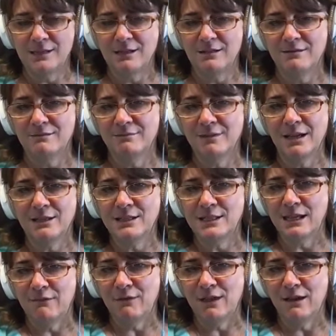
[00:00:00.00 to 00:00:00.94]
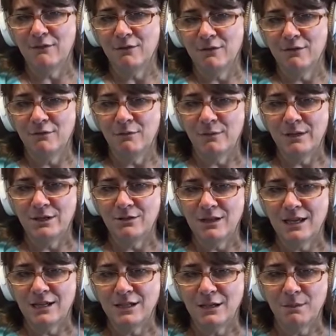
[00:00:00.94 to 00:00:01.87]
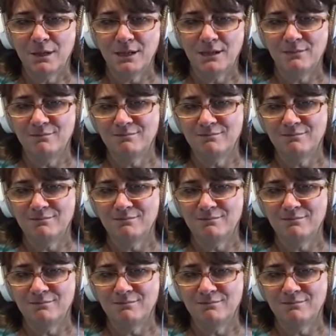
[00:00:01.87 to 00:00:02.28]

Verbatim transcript: So I'll save that mm-hmm. for when we do that topic.